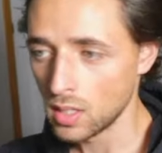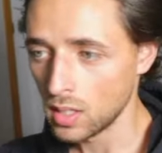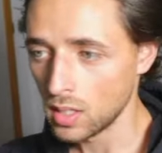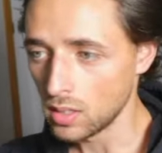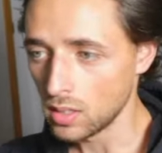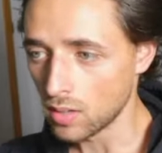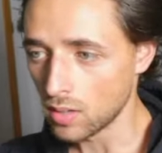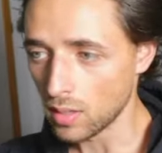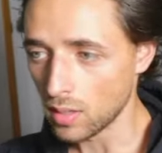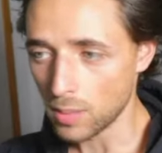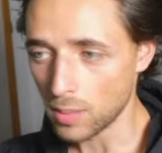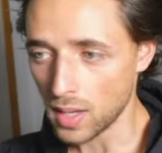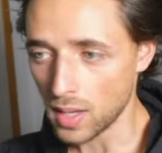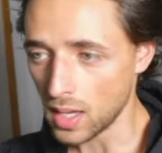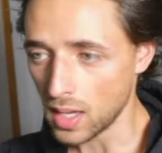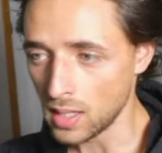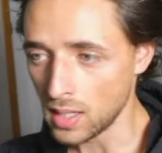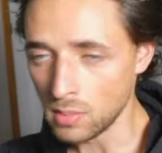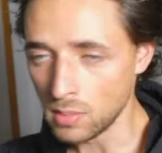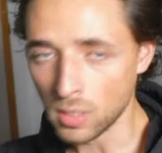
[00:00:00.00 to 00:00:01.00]
You don't have to pay
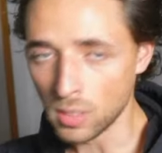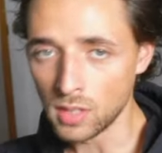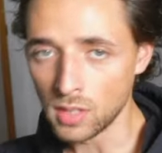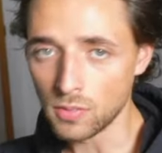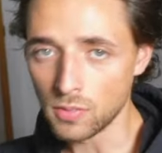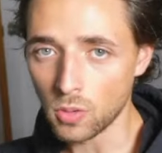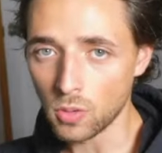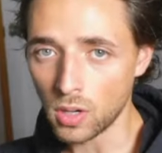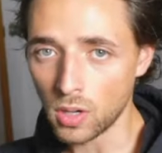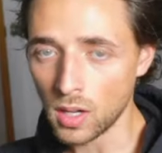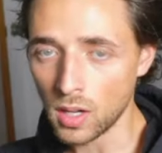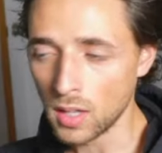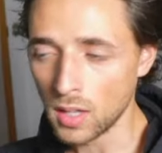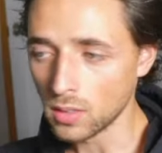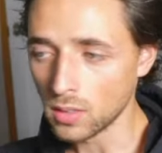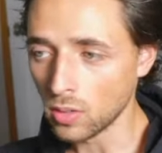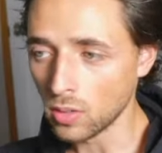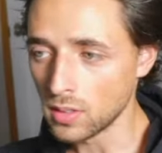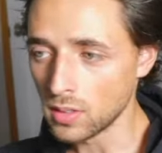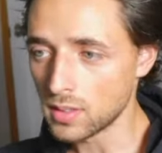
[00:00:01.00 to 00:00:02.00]
any money for it. The
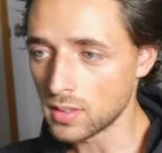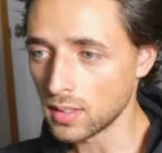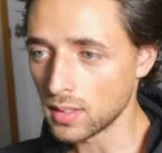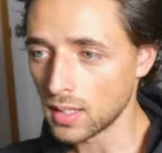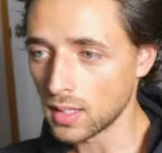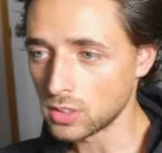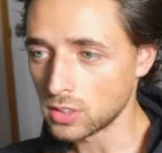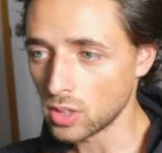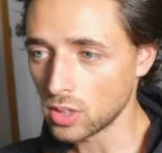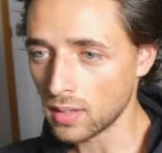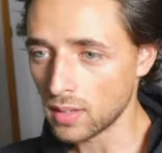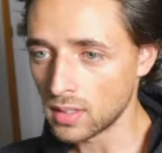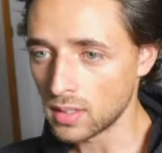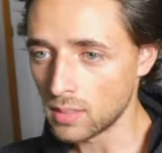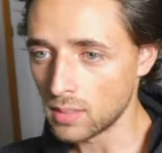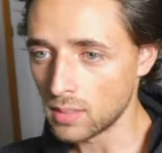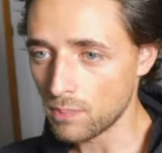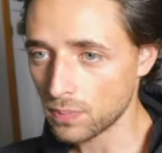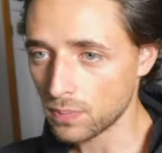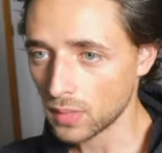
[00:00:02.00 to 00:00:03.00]
only thing that you have to
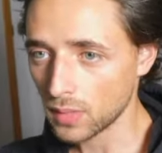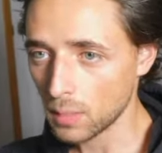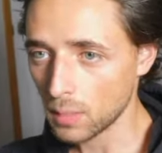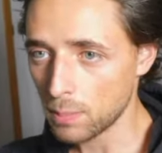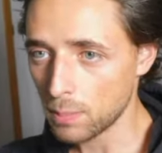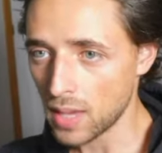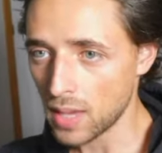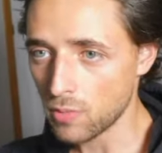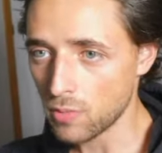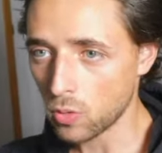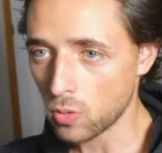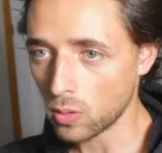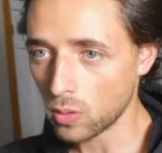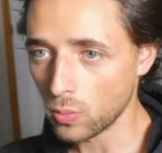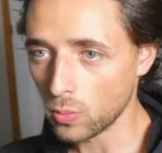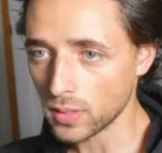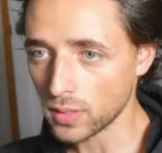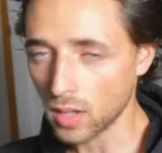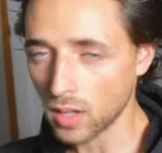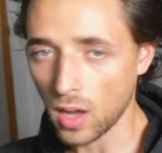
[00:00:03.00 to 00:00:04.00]
pay for
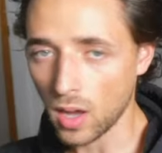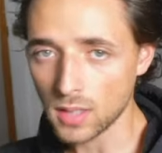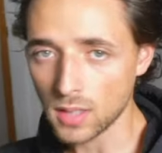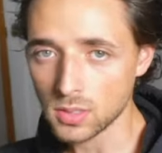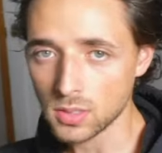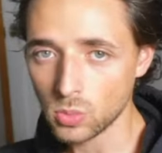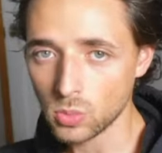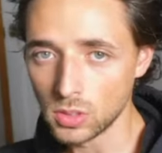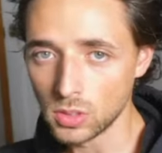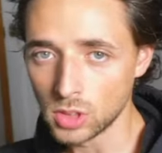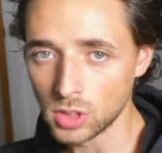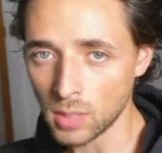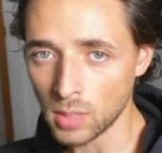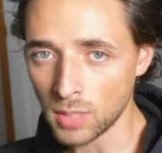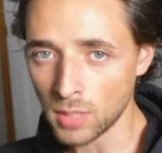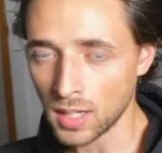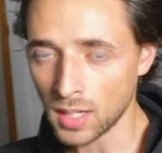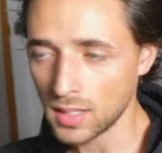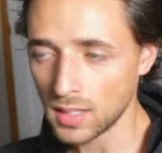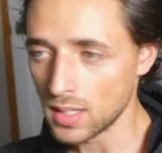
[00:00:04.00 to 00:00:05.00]
with costs with
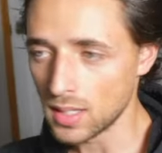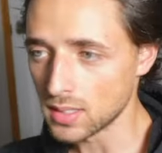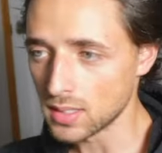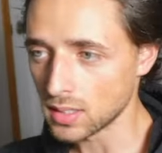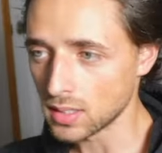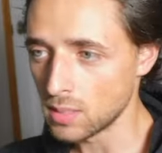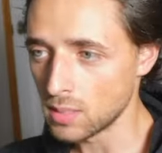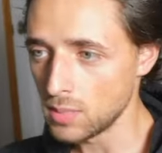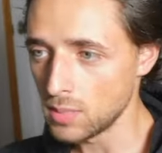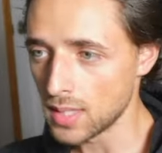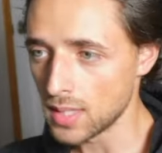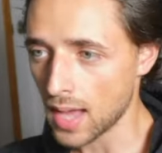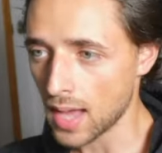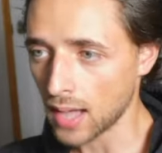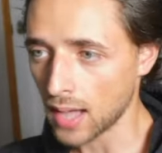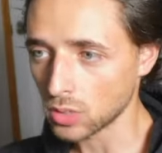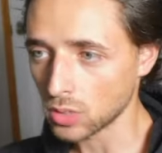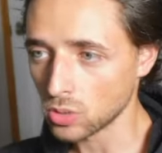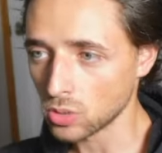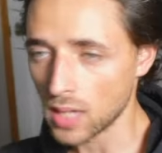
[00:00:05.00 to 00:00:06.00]
Gemini is going to be the
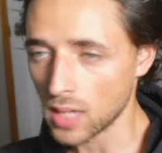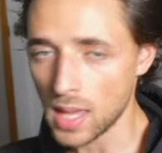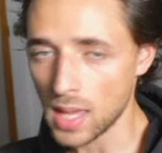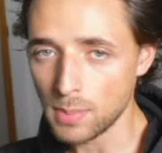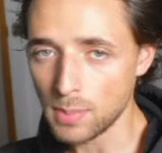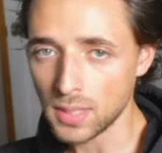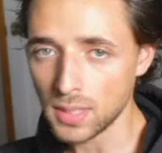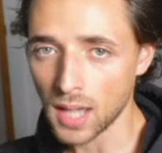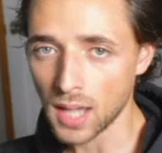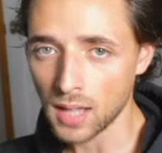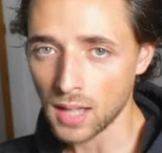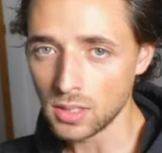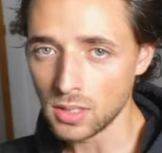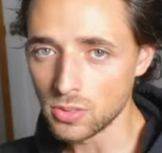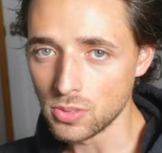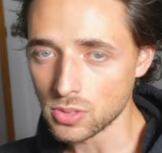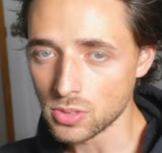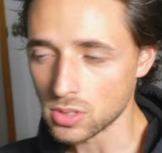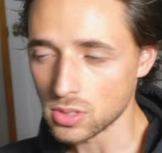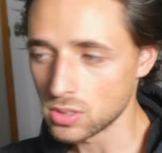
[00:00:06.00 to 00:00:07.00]
actual API
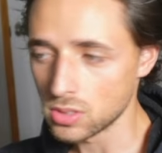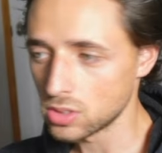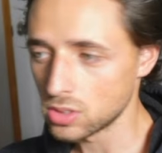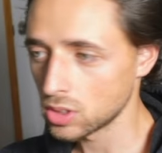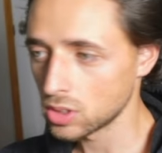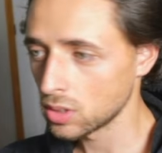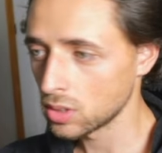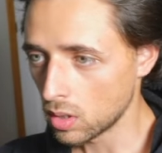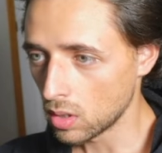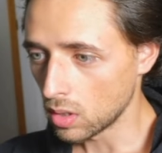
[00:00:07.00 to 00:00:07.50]
usage.